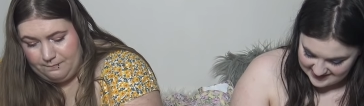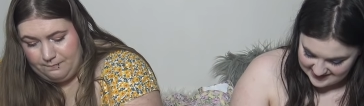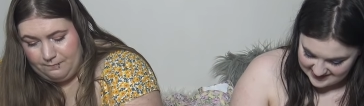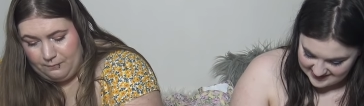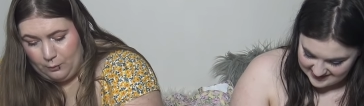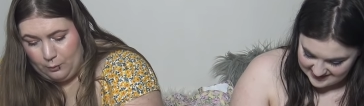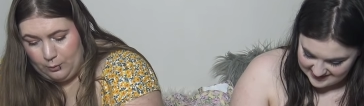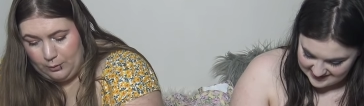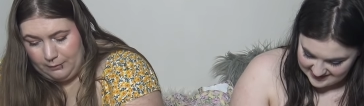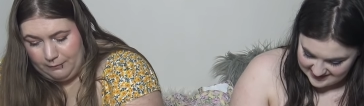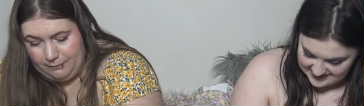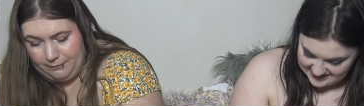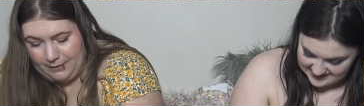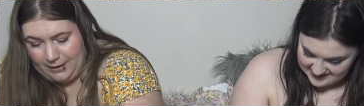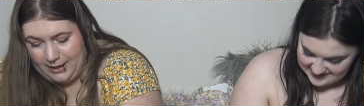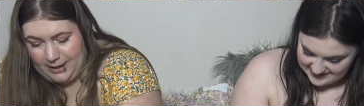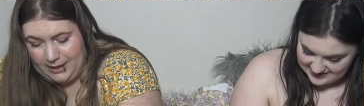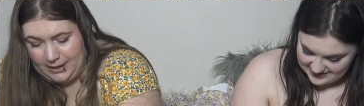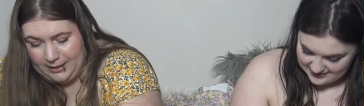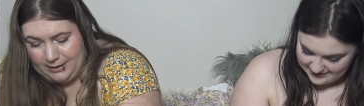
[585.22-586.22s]
Speaker 1: Four
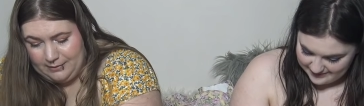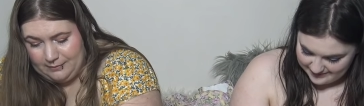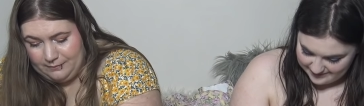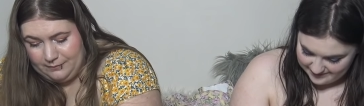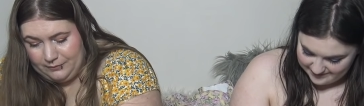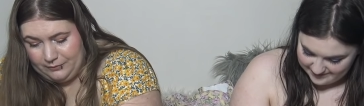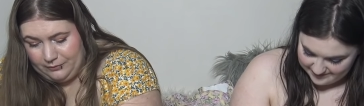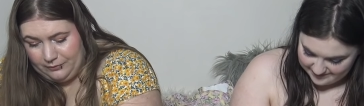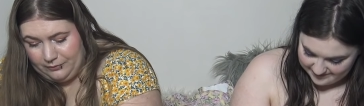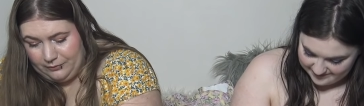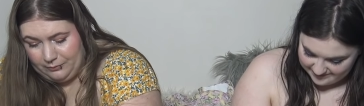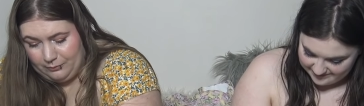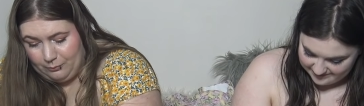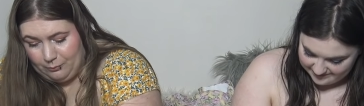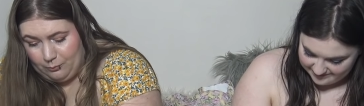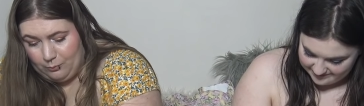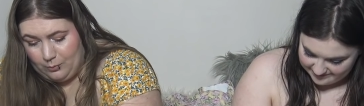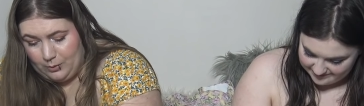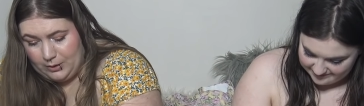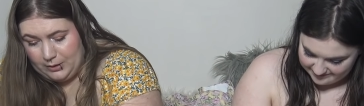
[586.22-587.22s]
fives,
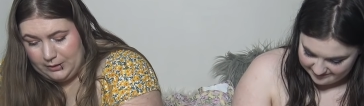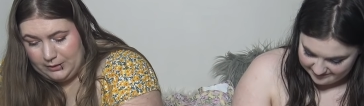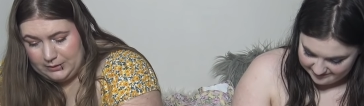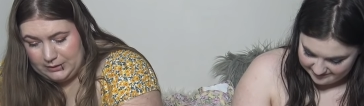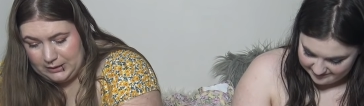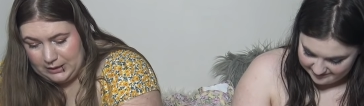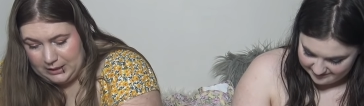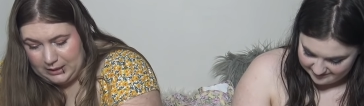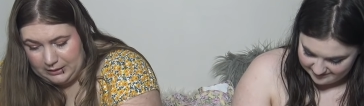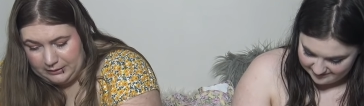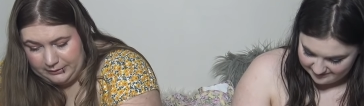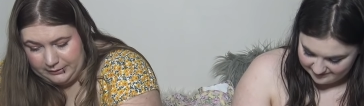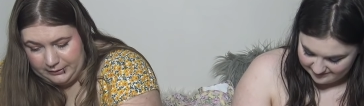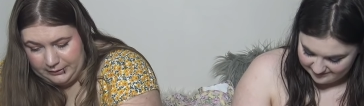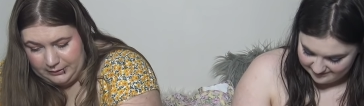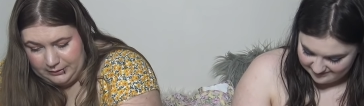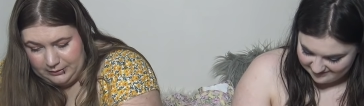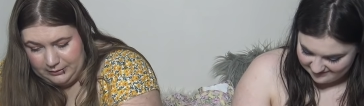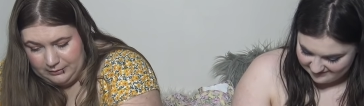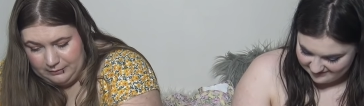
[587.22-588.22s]
one
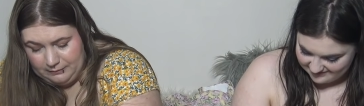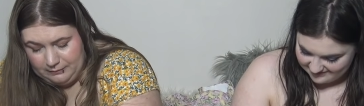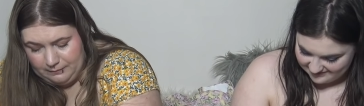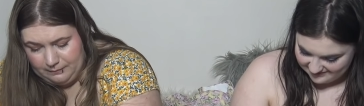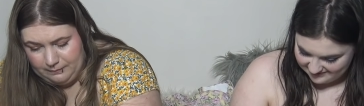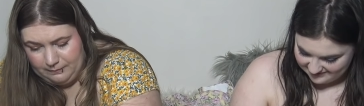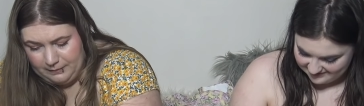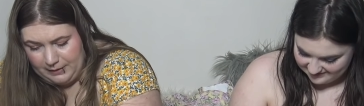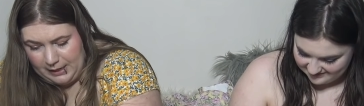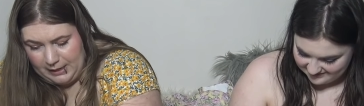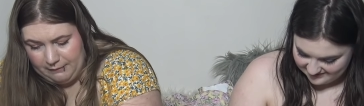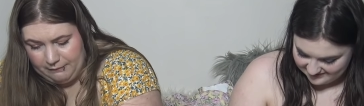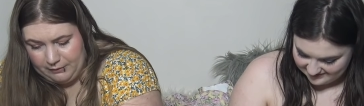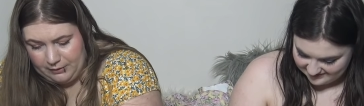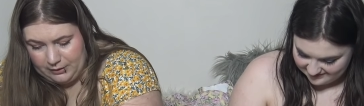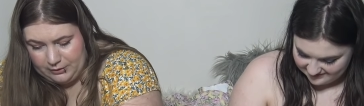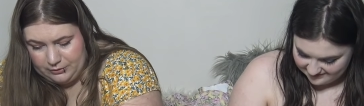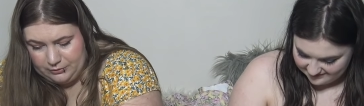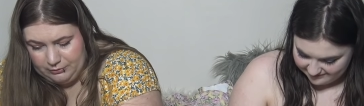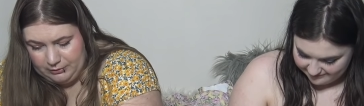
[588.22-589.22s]
dollar, five
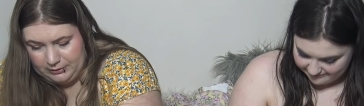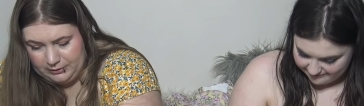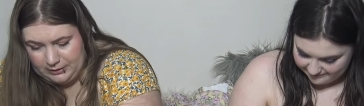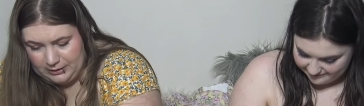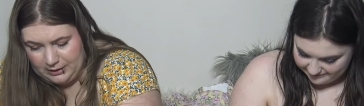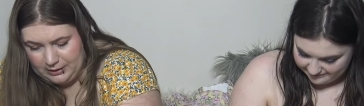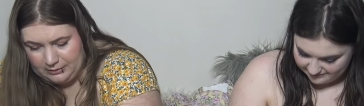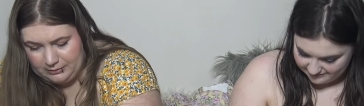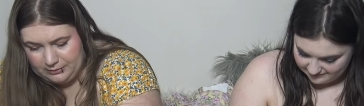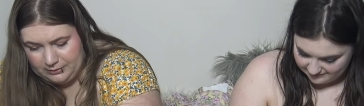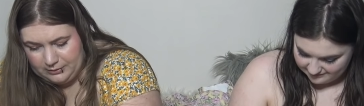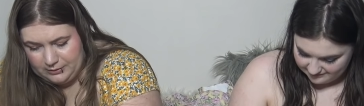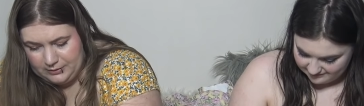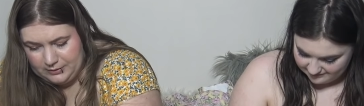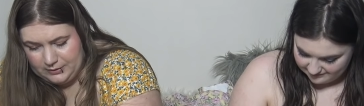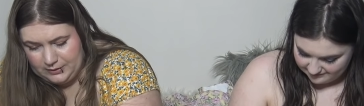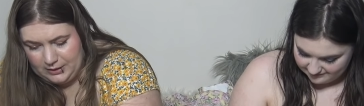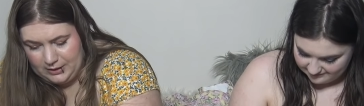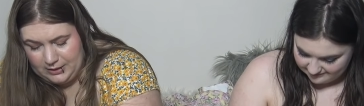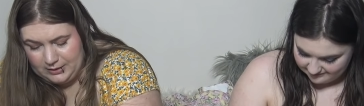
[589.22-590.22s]
hundred
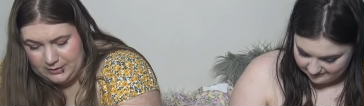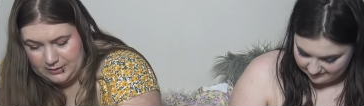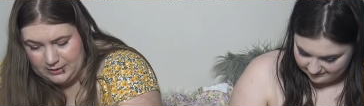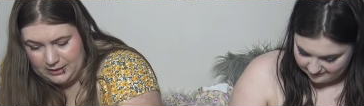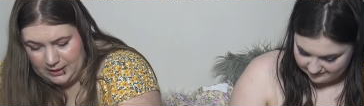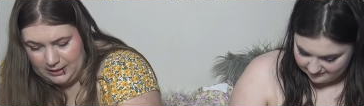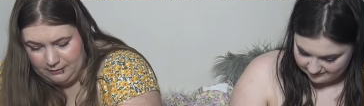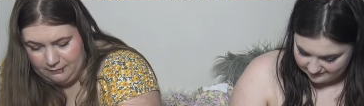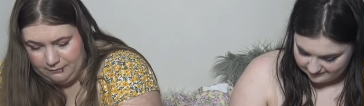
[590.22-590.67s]
dollars, a take